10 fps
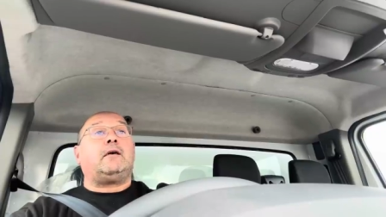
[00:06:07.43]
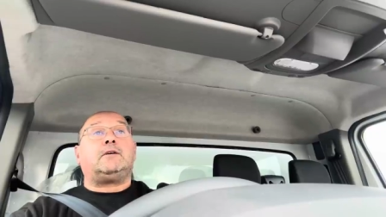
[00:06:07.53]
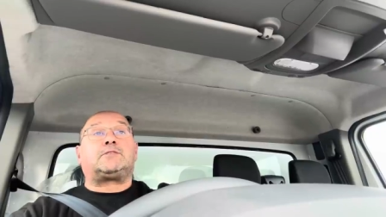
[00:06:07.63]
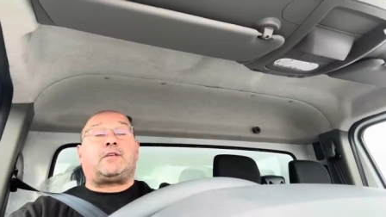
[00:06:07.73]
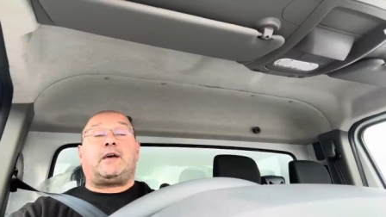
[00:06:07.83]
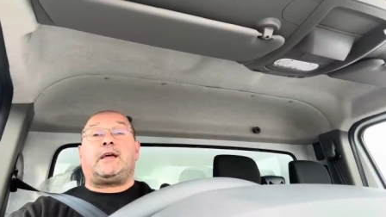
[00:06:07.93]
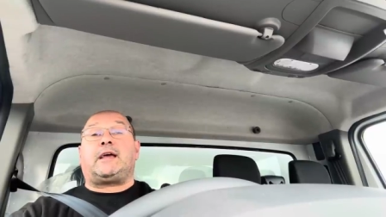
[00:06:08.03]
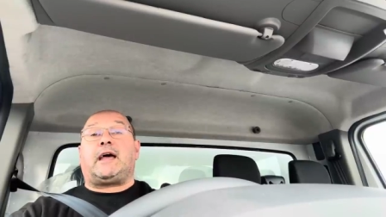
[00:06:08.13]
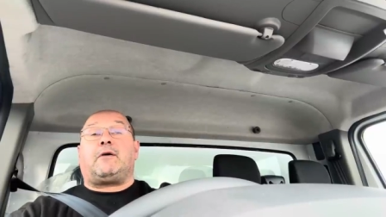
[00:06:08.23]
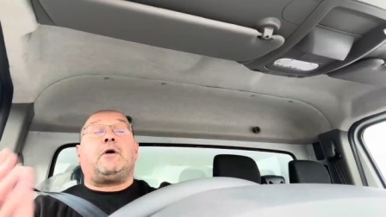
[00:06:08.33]
So there you
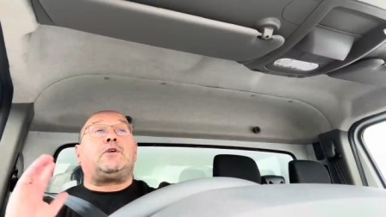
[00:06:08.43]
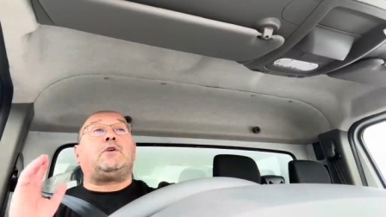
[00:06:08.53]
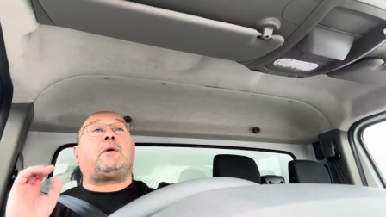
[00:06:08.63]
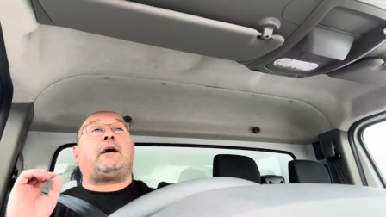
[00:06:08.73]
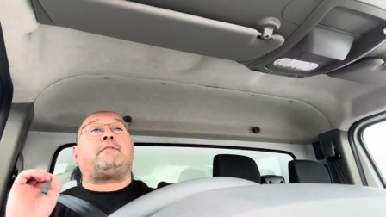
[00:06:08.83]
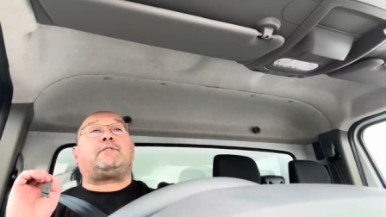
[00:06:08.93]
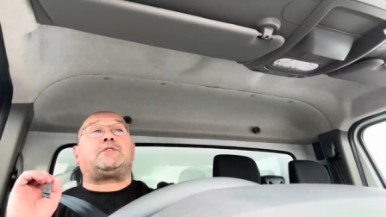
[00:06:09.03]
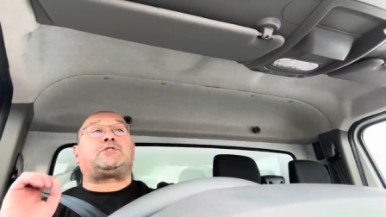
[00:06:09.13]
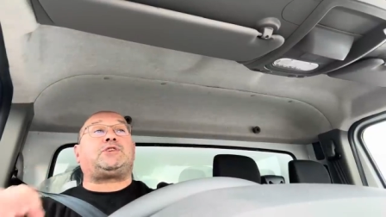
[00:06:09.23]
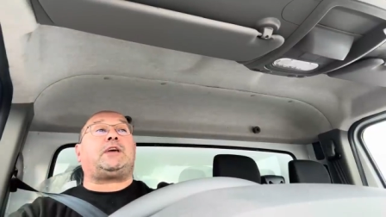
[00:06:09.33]
go. You have
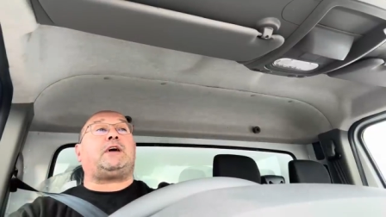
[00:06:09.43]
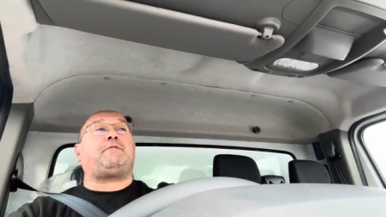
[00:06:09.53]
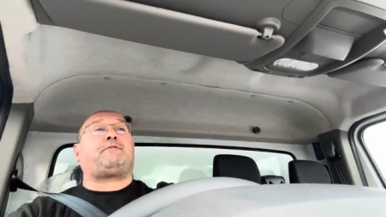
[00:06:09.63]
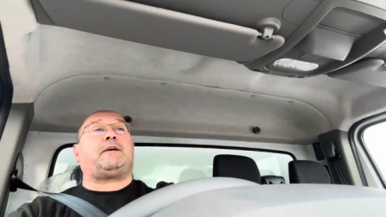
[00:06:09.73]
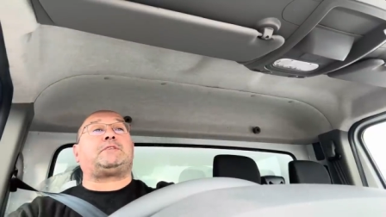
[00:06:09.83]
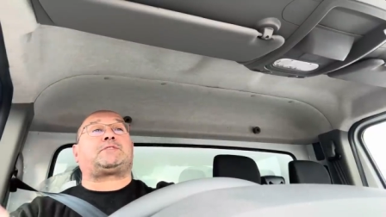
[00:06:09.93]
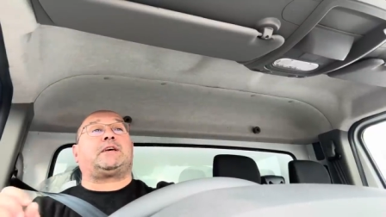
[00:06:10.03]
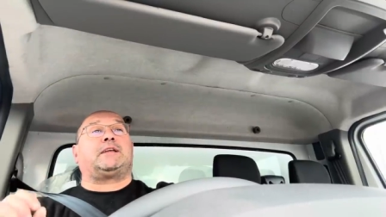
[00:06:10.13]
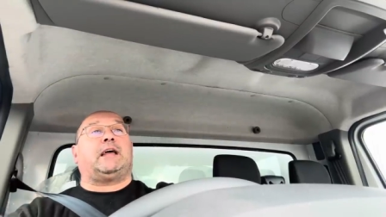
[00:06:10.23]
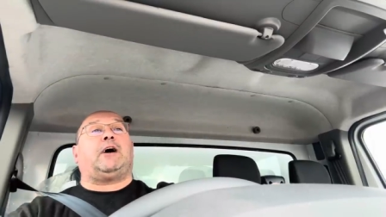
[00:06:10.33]

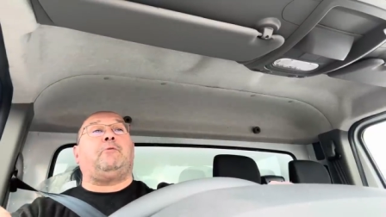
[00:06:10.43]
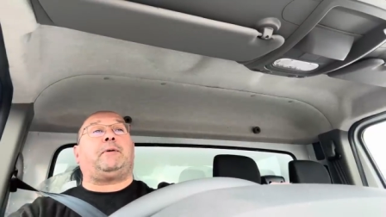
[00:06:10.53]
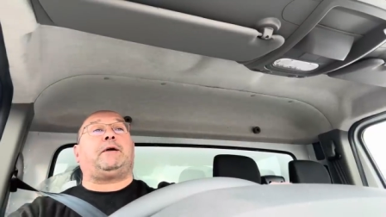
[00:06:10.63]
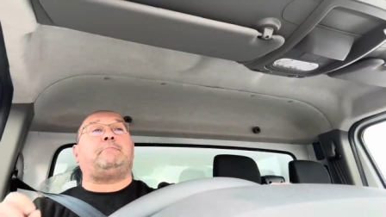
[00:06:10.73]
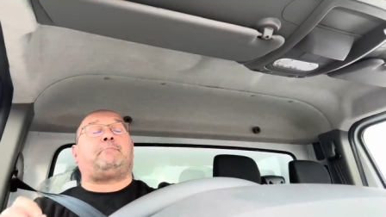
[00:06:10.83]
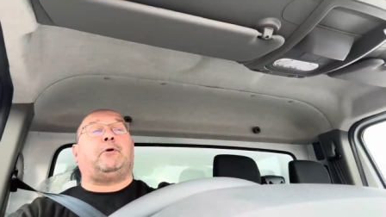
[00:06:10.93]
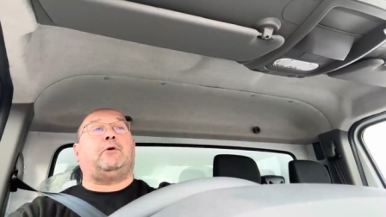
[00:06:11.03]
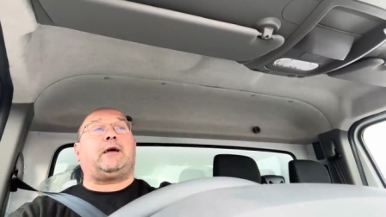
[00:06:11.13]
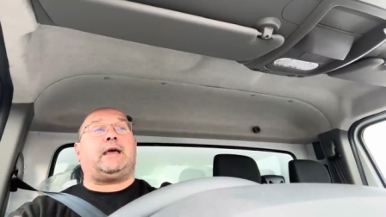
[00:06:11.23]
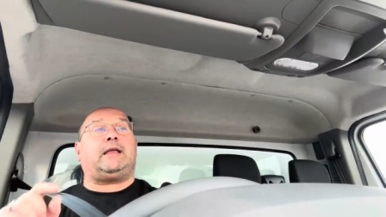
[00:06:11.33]
geofencing now being
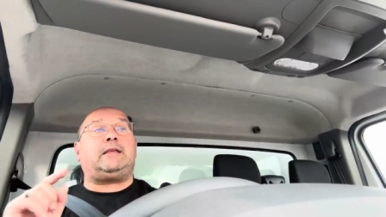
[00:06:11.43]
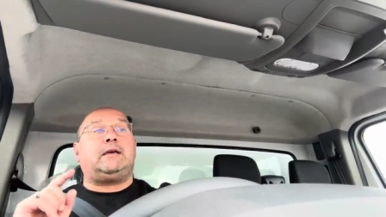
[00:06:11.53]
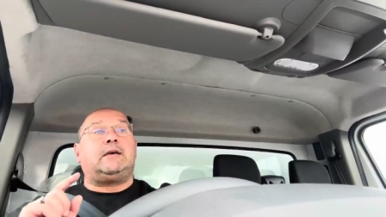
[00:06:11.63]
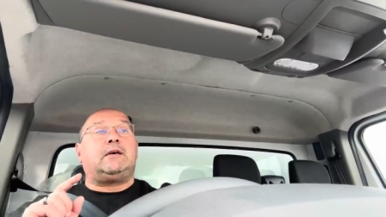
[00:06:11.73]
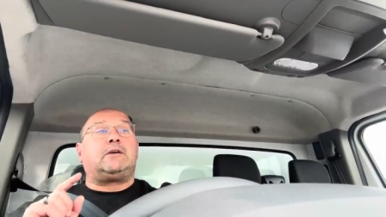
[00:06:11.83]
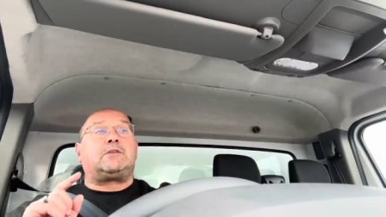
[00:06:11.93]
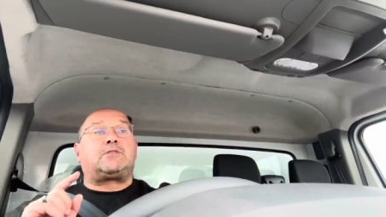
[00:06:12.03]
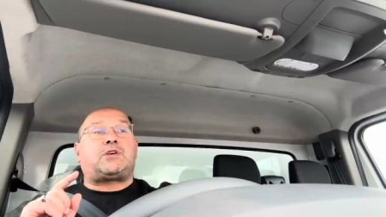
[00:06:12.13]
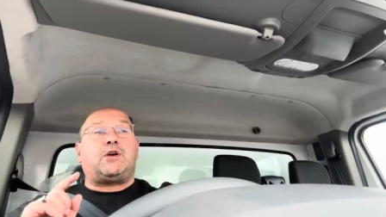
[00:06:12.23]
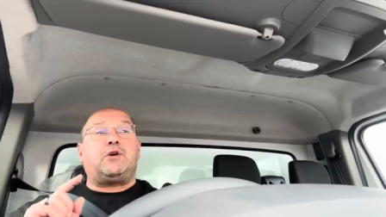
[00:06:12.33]
bought in
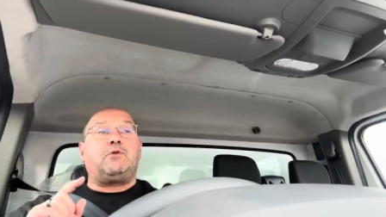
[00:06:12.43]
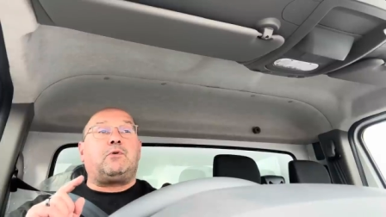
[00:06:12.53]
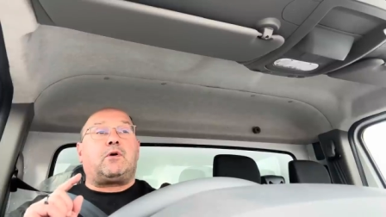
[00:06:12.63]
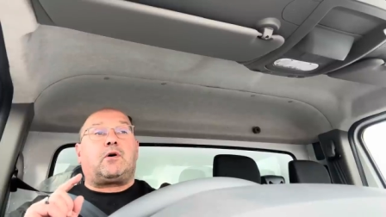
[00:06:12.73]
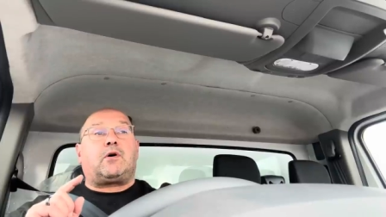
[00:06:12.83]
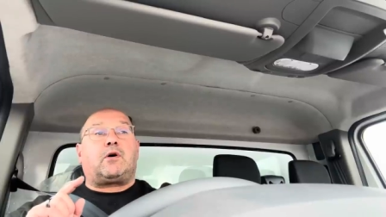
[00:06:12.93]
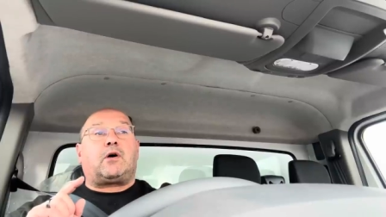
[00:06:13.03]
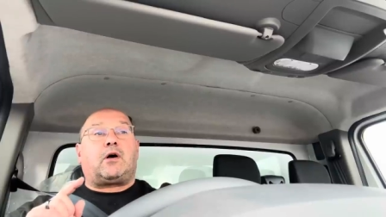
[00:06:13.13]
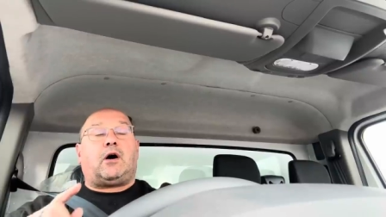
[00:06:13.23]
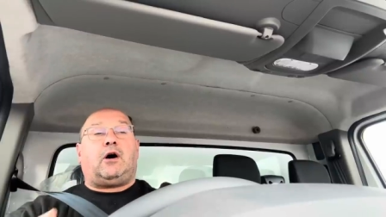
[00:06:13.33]
to
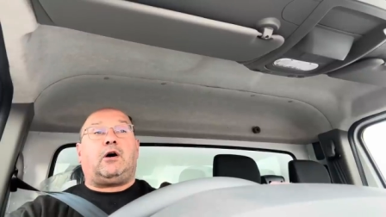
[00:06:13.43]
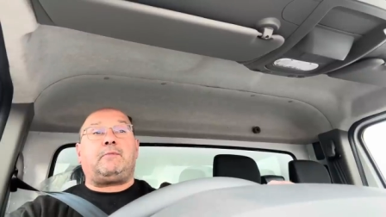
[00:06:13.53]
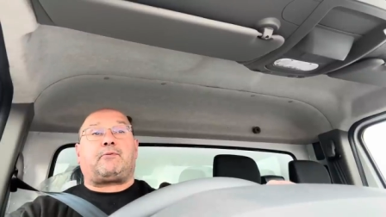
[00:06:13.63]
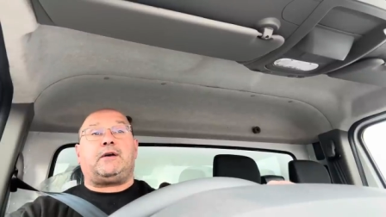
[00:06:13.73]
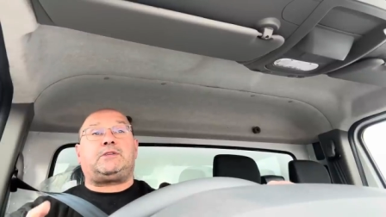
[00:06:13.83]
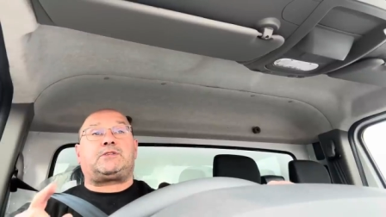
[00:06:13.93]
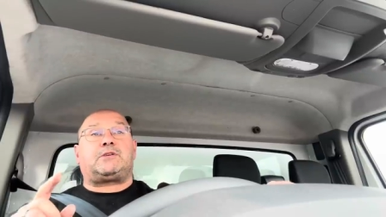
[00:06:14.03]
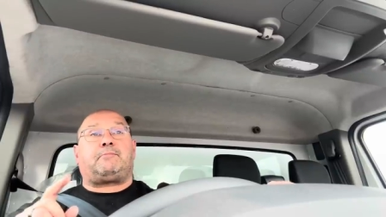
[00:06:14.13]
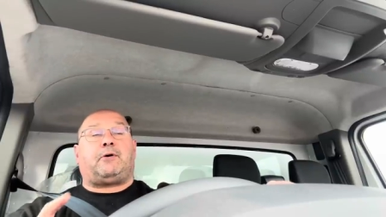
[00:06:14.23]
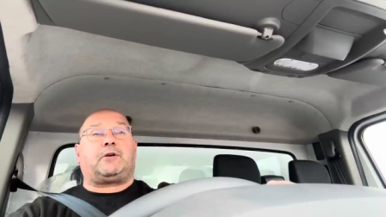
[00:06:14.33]
hybrids,
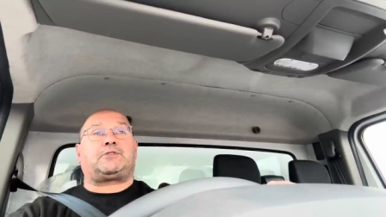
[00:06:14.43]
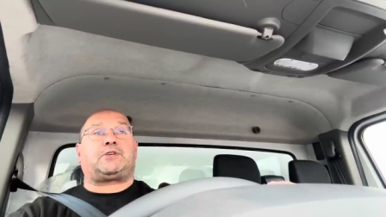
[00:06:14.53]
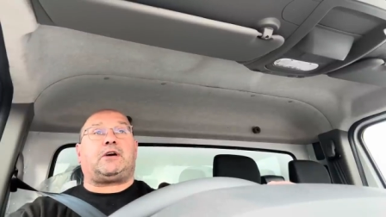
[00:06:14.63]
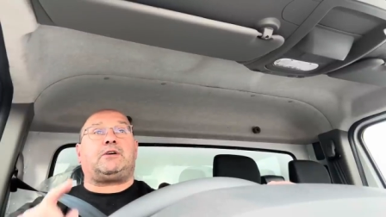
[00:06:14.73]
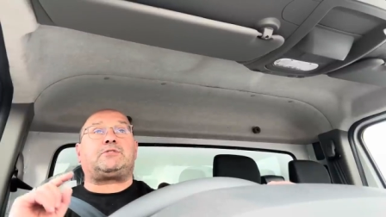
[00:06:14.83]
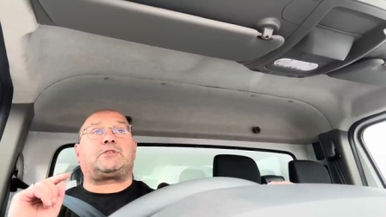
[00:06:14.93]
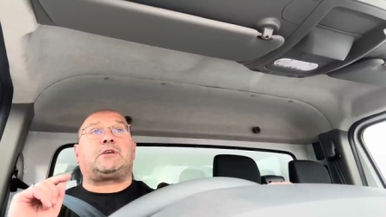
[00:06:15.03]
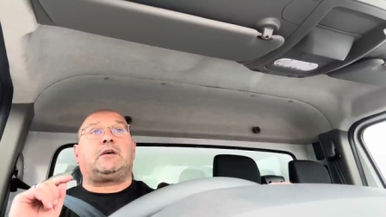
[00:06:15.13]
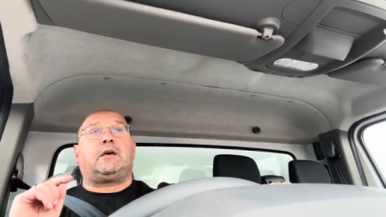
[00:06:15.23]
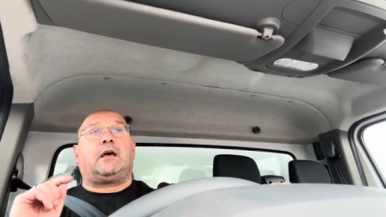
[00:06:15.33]
polished turds,
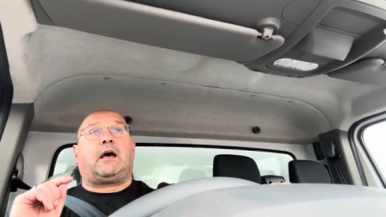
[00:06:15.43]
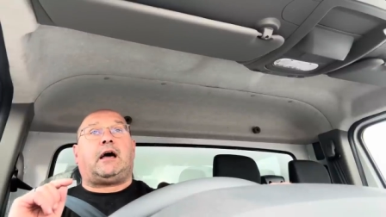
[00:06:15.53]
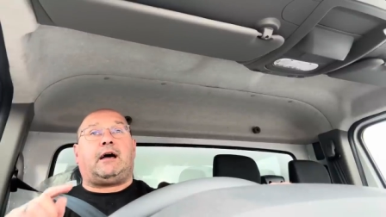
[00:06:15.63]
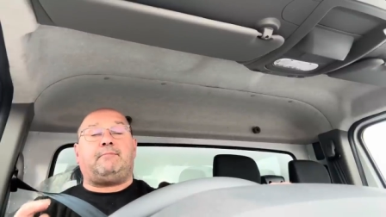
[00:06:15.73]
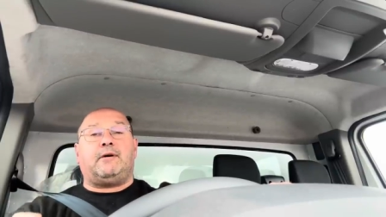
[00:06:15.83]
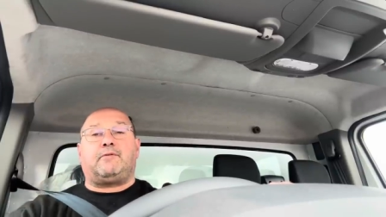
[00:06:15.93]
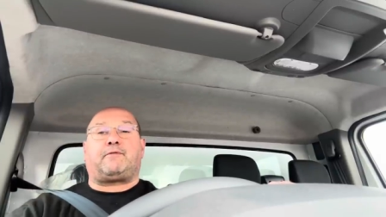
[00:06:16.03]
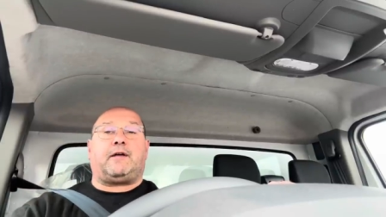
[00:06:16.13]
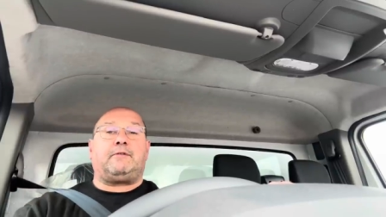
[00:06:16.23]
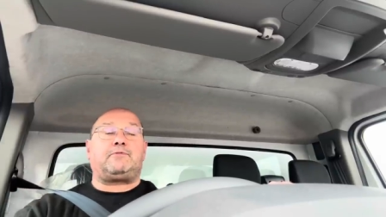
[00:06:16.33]
and milk
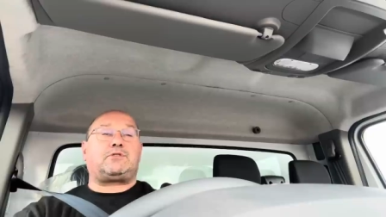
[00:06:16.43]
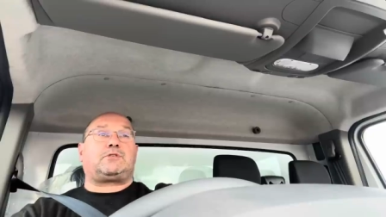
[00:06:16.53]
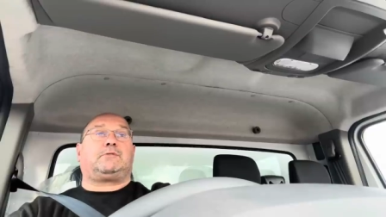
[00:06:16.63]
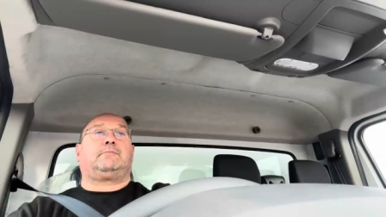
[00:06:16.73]
floats.